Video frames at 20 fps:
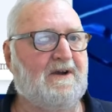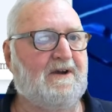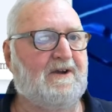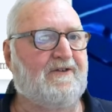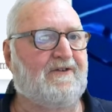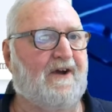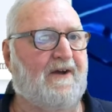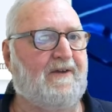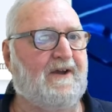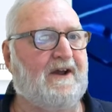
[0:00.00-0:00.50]

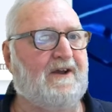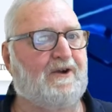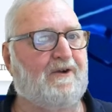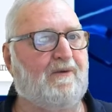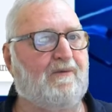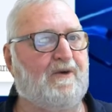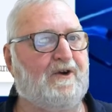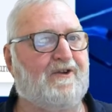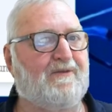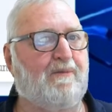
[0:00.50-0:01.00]
So there's a
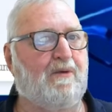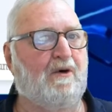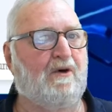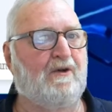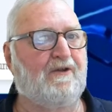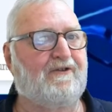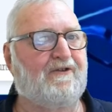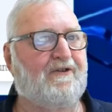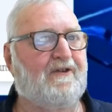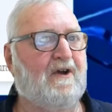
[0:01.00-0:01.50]

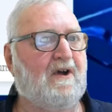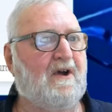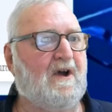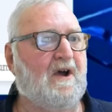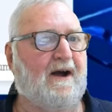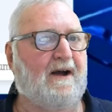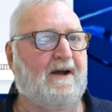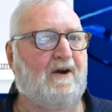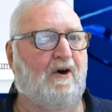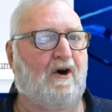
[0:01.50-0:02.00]
response.
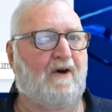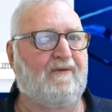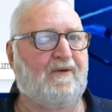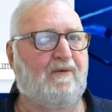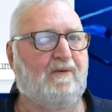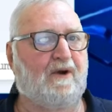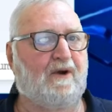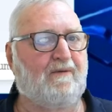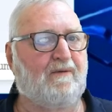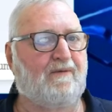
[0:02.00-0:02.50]

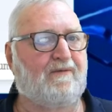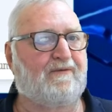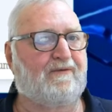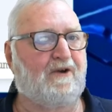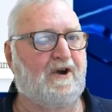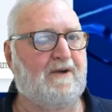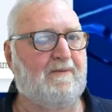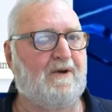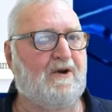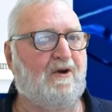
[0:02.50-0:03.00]

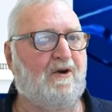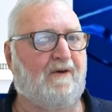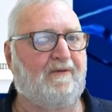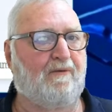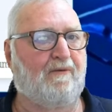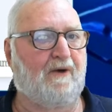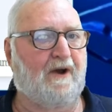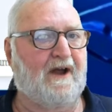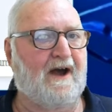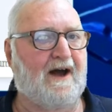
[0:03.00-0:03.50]
Freeman, often
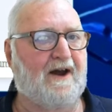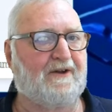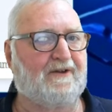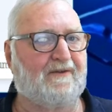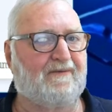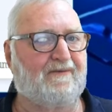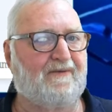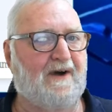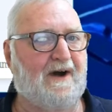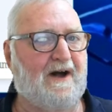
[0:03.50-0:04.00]
regarded as a
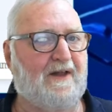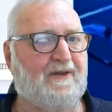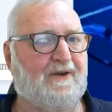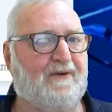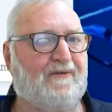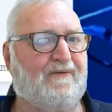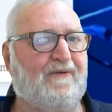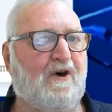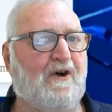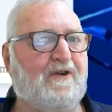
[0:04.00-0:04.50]
father,
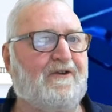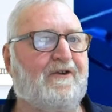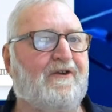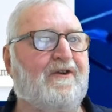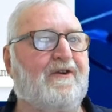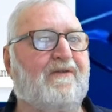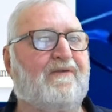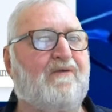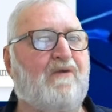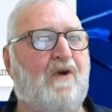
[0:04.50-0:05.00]
defines it as
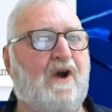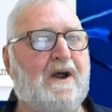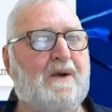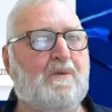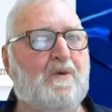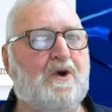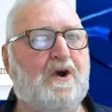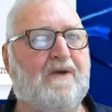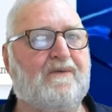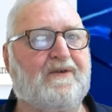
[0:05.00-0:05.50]
a
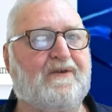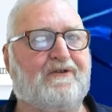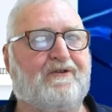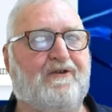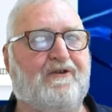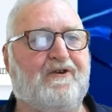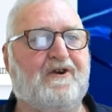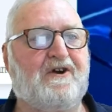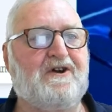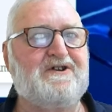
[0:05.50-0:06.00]
framework for
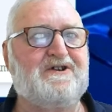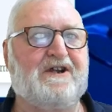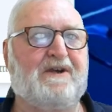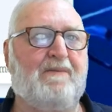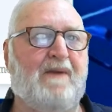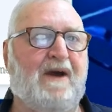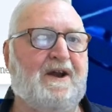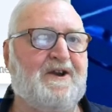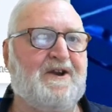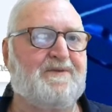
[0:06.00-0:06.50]
strategic
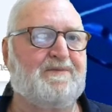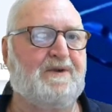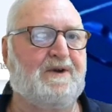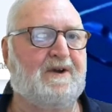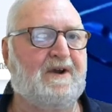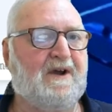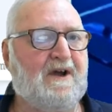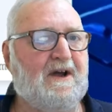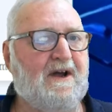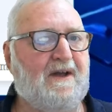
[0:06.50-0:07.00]
management
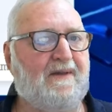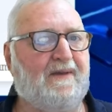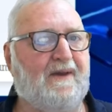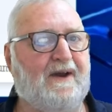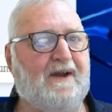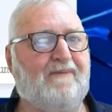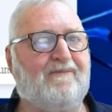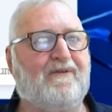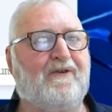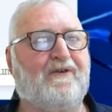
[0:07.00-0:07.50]
that
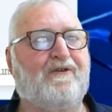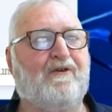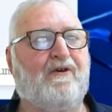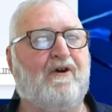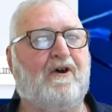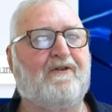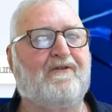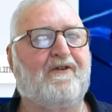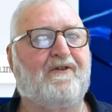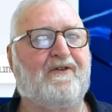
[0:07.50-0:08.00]

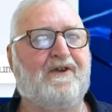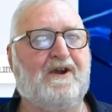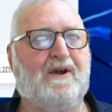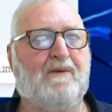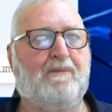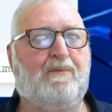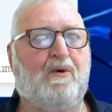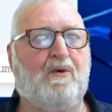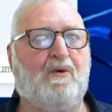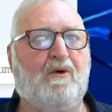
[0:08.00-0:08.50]
emphasizes the
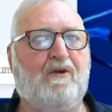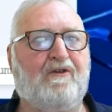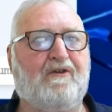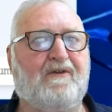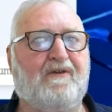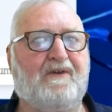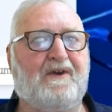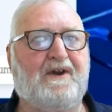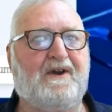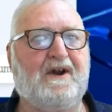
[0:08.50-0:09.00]
importance
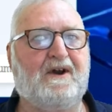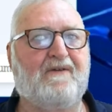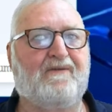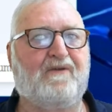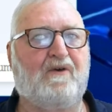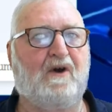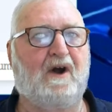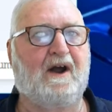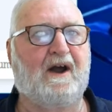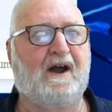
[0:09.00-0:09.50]
of
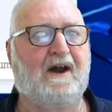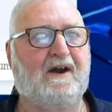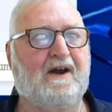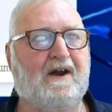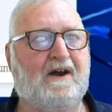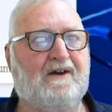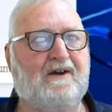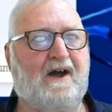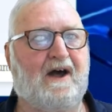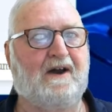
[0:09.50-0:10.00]
identifying
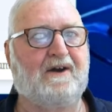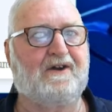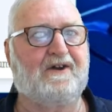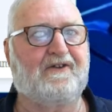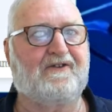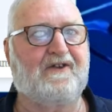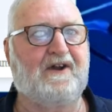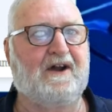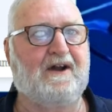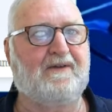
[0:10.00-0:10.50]
and
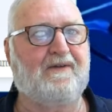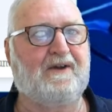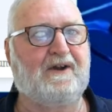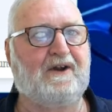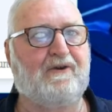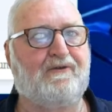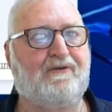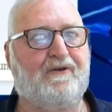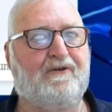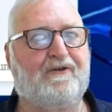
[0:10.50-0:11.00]
understanding the
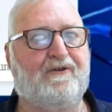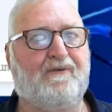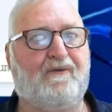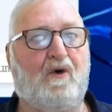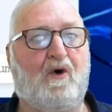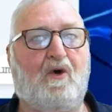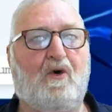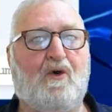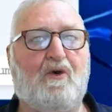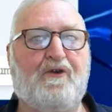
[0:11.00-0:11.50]
interests of
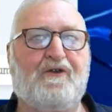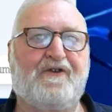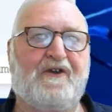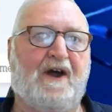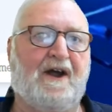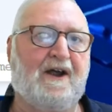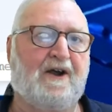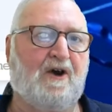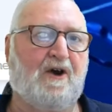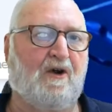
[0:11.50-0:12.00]
all
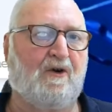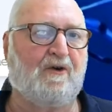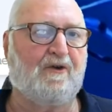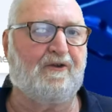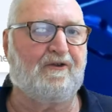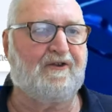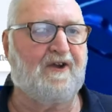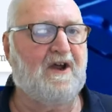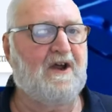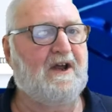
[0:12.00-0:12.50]

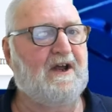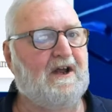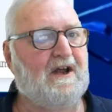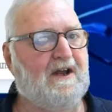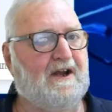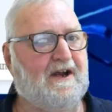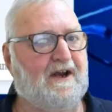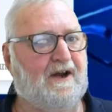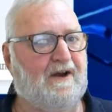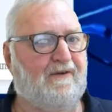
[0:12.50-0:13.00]
stakeholders
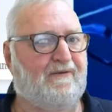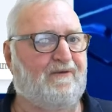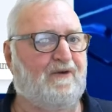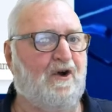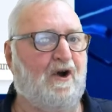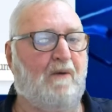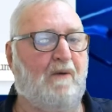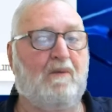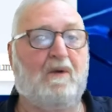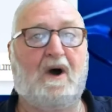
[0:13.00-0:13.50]
in a
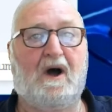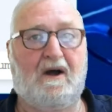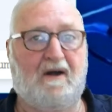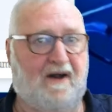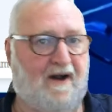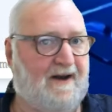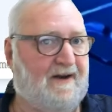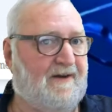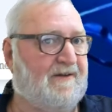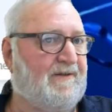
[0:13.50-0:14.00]
firm.
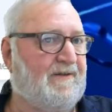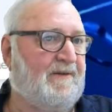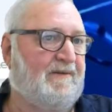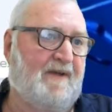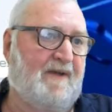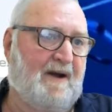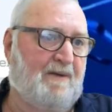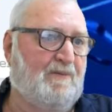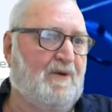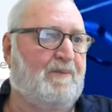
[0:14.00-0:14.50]
And
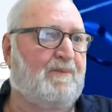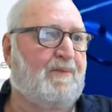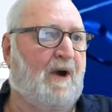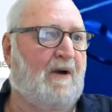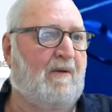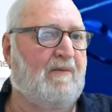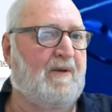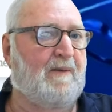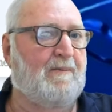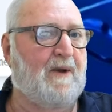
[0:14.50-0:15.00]
that would
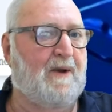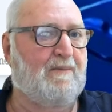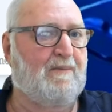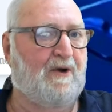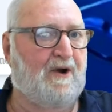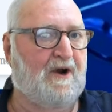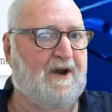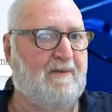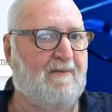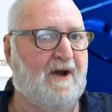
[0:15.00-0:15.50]
probably be
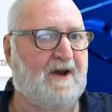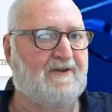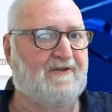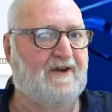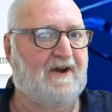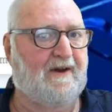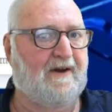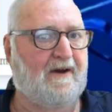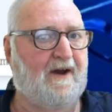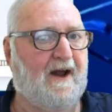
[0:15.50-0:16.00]
pretty much
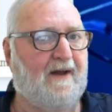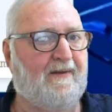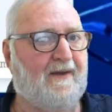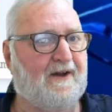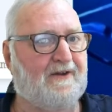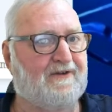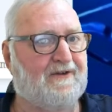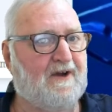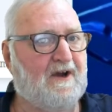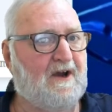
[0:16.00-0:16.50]
it. And
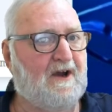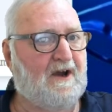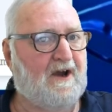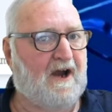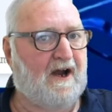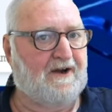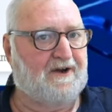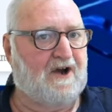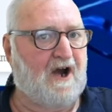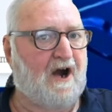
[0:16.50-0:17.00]
that's,
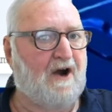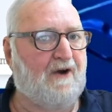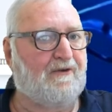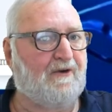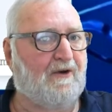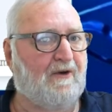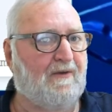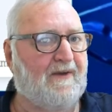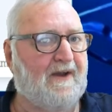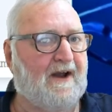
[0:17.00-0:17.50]
it goes
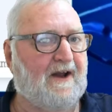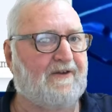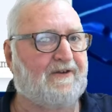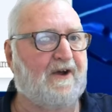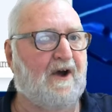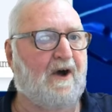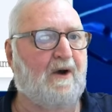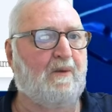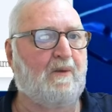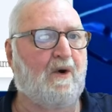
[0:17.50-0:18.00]
on there.
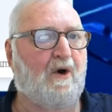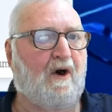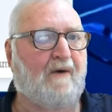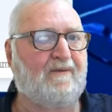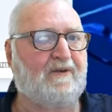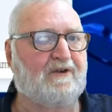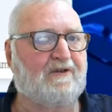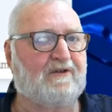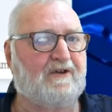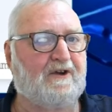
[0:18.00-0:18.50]
So
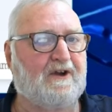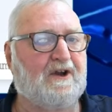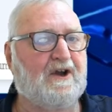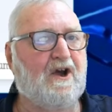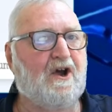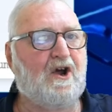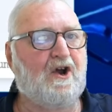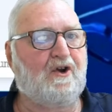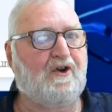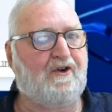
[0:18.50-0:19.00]
obviously,
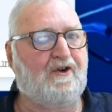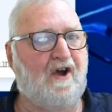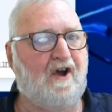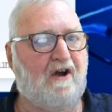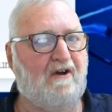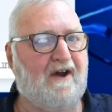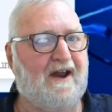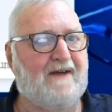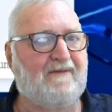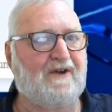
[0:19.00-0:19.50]

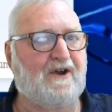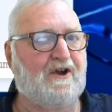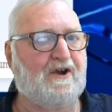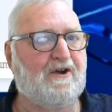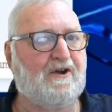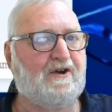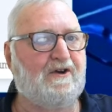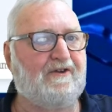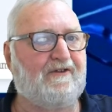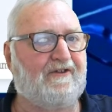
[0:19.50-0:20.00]
don't ever
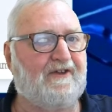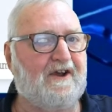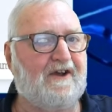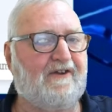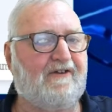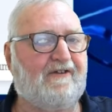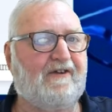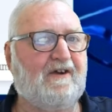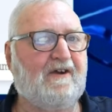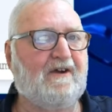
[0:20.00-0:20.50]
use
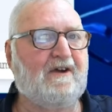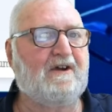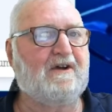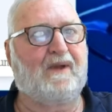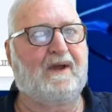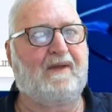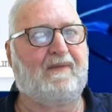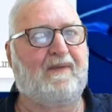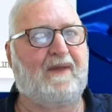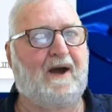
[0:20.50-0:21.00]
this.
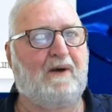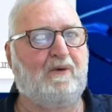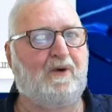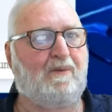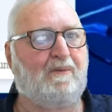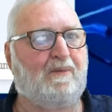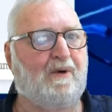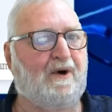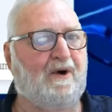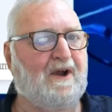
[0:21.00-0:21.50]
That
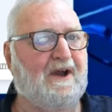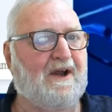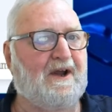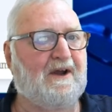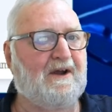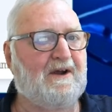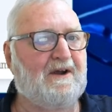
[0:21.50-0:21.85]
would be